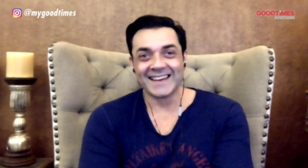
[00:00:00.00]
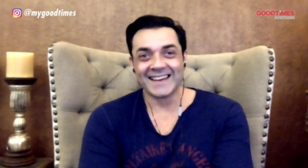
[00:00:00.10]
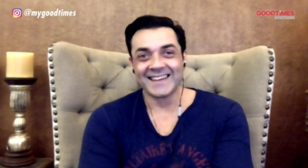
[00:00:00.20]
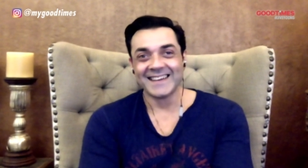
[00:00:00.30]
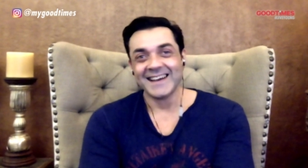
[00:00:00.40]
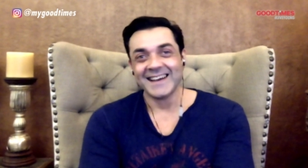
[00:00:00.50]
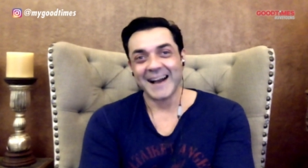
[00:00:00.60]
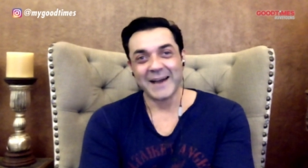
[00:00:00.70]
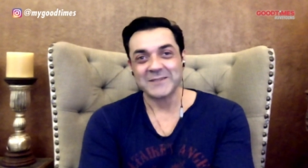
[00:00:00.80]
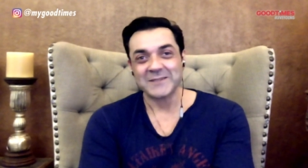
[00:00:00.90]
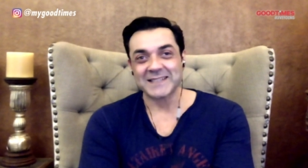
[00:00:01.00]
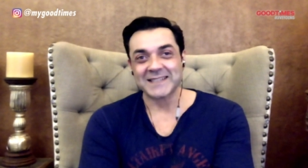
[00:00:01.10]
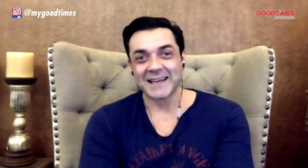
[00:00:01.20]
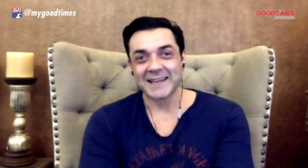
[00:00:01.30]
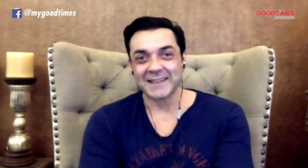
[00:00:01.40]
and I'm just
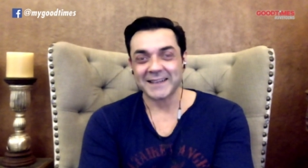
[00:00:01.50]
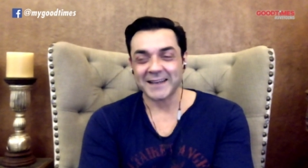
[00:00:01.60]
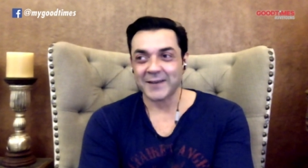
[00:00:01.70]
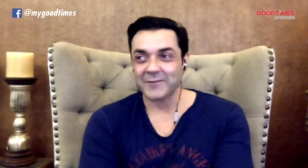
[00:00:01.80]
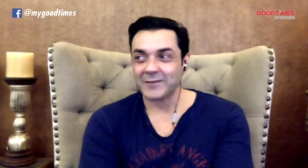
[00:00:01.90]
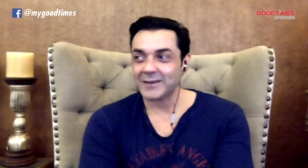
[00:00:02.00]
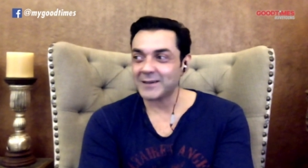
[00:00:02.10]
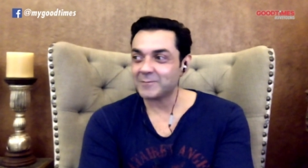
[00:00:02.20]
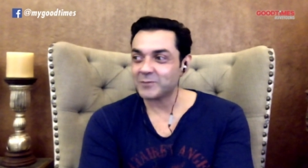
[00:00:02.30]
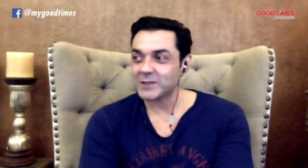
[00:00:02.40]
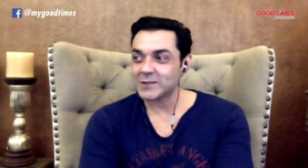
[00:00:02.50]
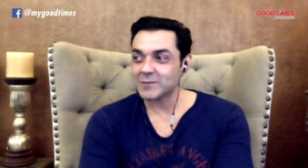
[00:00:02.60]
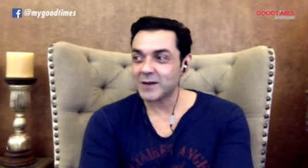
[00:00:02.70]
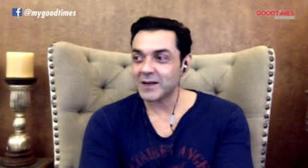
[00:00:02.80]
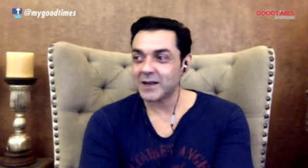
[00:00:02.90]
excited that I've, uh, this is
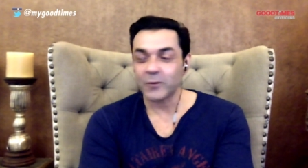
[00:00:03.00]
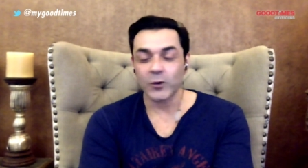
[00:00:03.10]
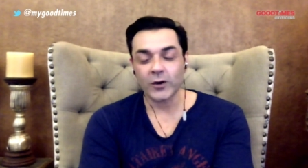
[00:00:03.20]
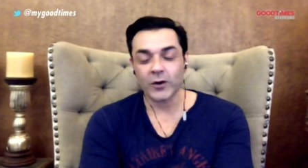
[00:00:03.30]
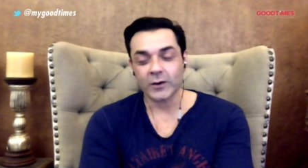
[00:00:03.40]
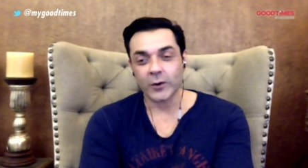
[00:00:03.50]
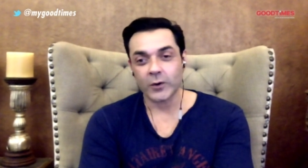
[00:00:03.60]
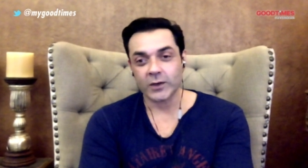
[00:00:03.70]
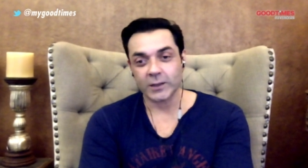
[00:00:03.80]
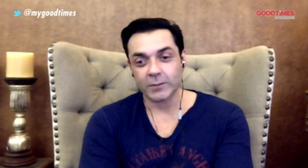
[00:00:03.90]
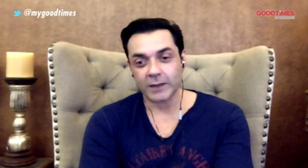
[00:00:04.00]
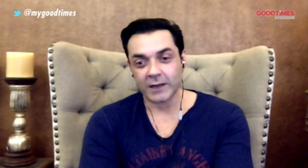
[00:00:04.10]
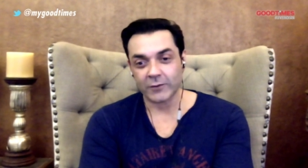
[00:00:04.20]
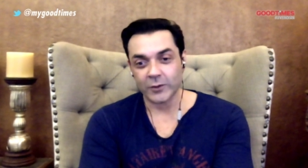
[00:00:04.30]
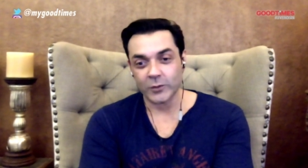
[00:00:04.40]
my debut on OTT
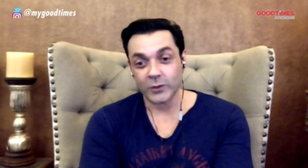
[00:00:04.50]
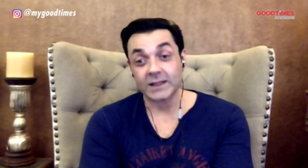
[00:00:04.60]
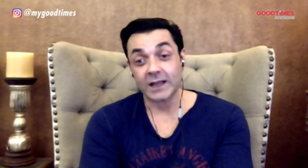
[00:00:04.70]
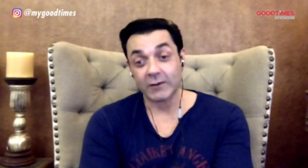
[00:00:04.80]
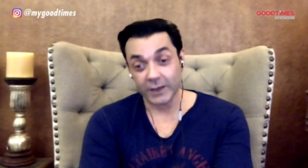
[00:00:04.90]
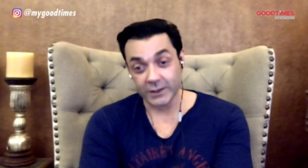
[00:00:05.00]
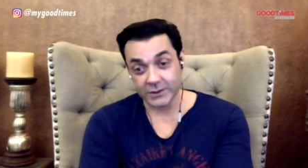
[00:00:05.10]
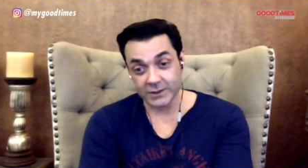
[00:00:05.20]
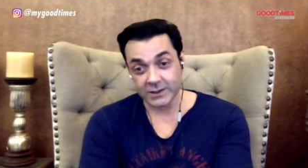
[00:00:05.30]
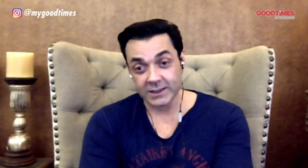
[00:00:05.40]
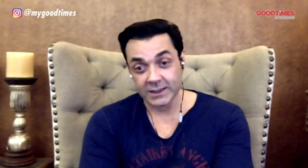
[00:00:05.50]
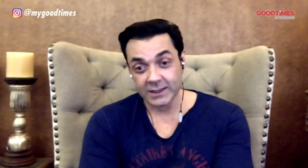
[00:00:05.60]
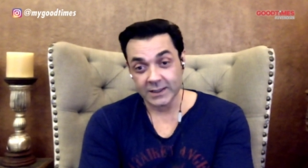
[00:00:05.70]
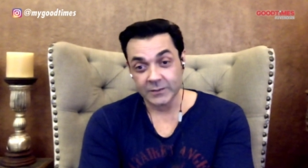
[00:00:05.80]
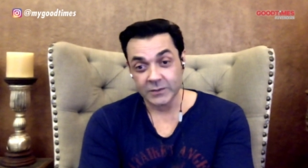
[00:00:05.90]
platform with Netflix.
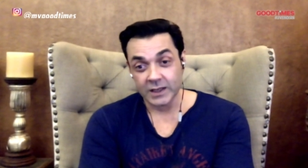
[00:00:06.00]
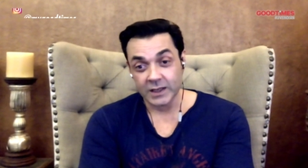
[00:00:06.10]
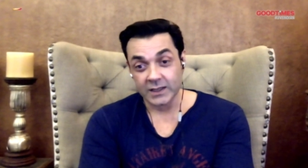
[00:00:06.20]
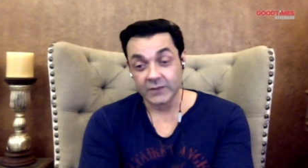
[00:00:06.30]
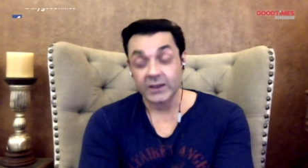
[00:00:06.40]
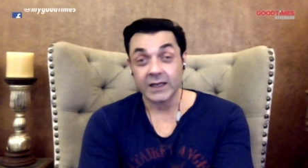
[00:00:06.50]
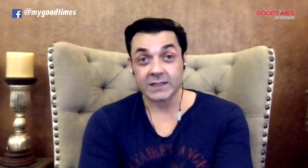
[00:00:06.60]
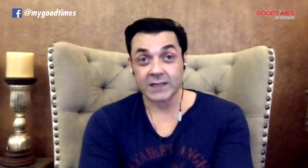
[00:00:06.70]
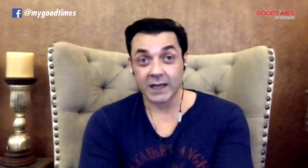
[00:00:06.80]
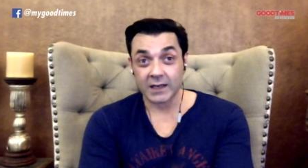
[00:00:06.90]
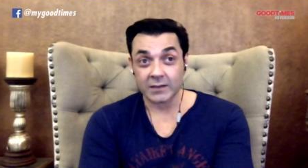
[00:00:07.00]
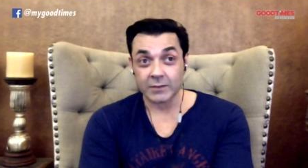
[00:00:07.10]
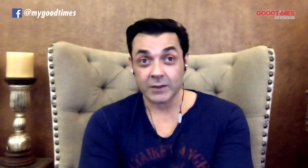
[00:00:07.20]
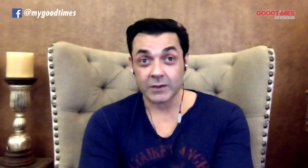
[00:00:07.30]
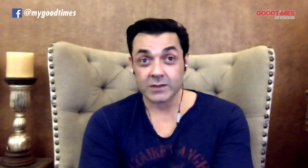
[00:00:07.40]
Really excited
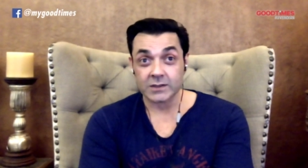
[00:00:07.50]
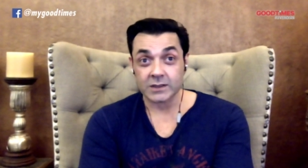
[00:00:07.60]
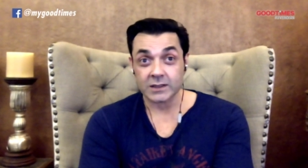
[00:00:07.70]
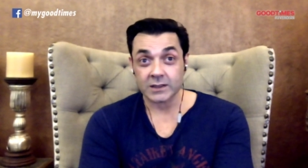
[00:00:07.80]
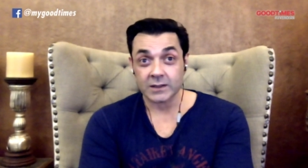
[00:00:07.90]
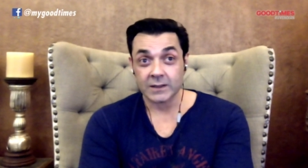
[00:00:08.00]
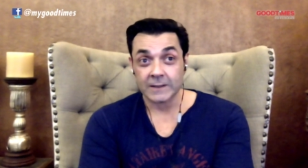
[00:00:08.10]
because, uh,